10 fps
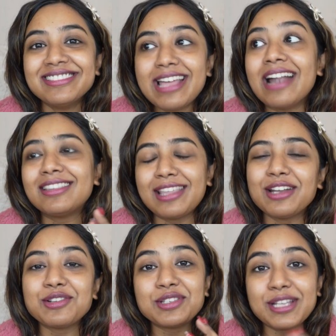that
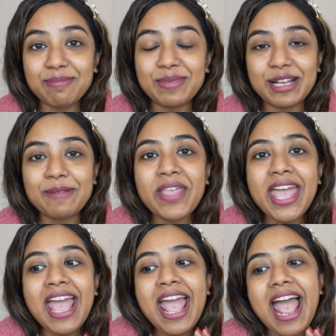thing to somebody
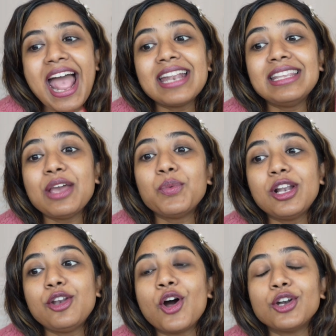and they
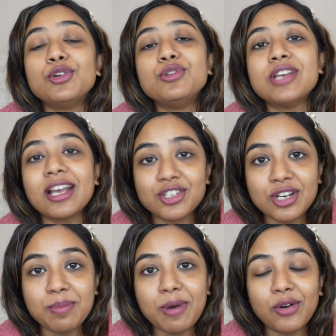will not do jack
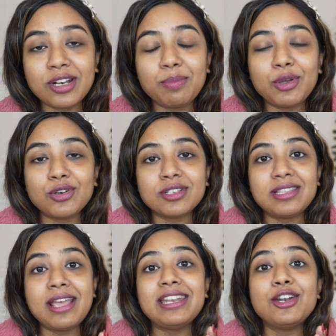shit about it because
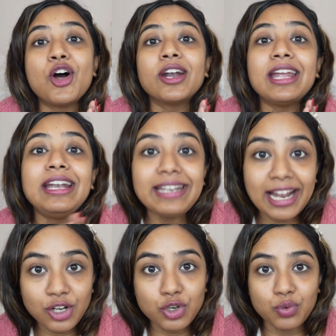they did not
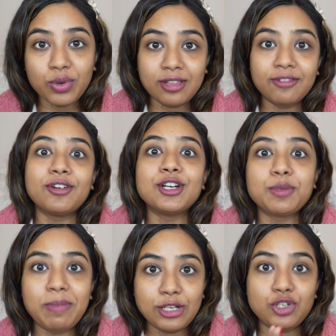intend to in the
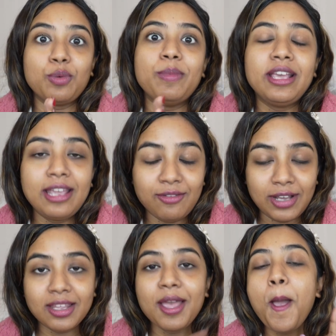first place to begin
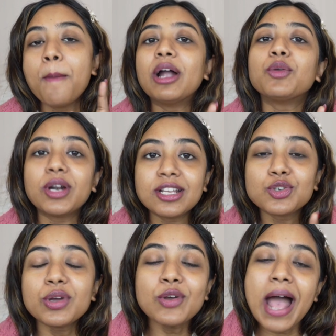with. But what is
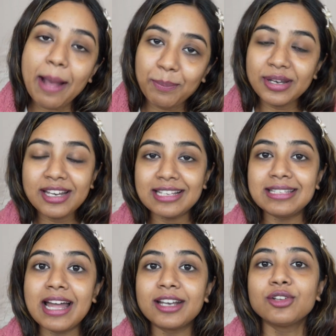going to happen is
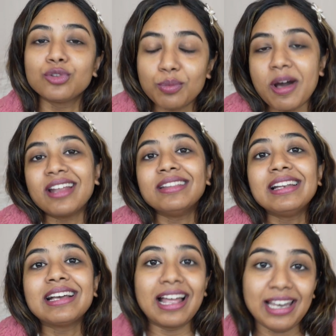that tumhara
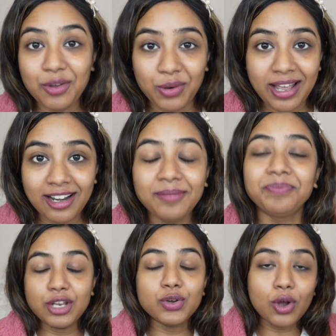dil khali ho gaya na
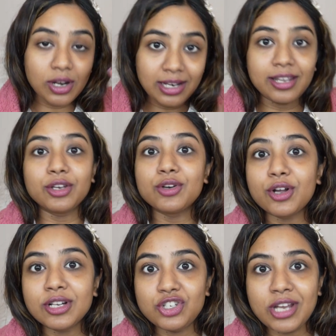and you're all clear, you're
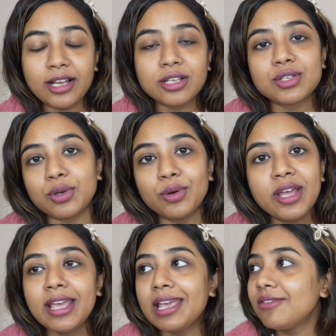on check. So
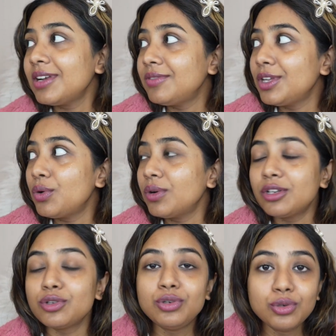even if they
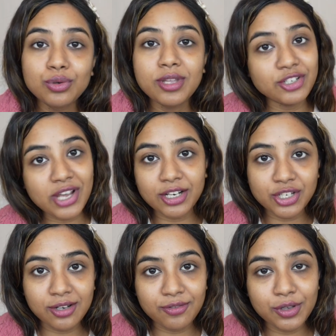don't do the jack
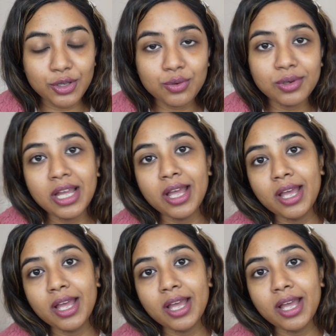shit for you,